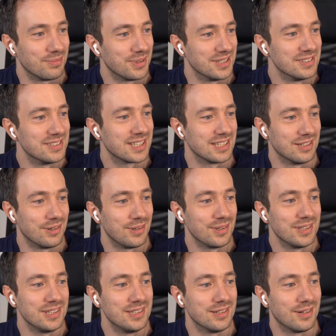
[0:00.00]
basically. All
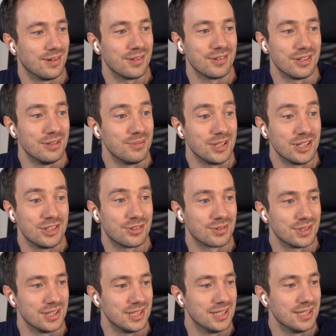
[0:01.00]
the
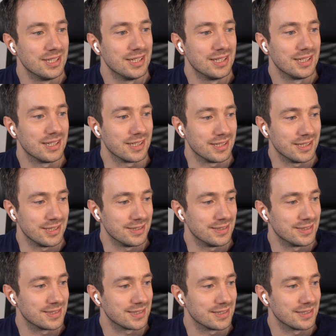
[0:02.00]
imagery
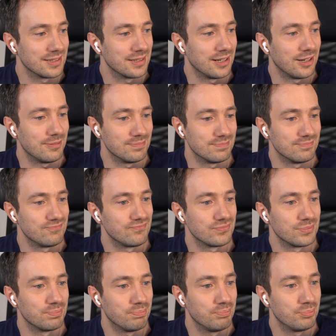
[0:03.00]
is
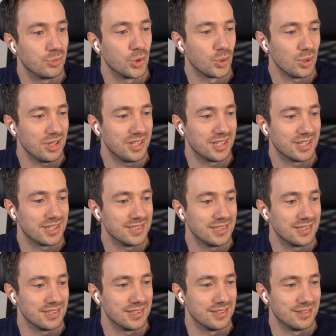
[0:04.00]
poorly
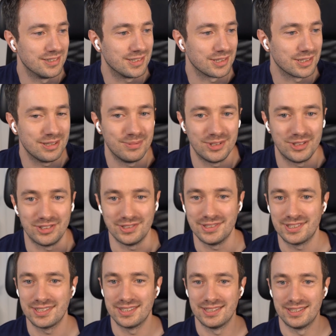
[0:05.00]
edited stock
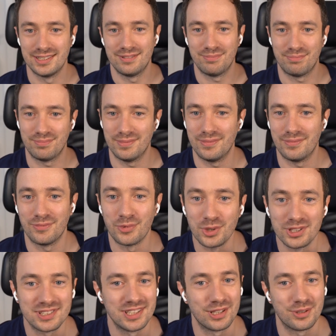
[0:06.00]
images
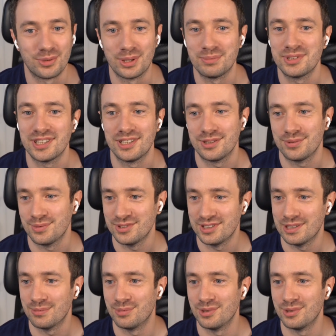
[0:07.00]
with their website, with their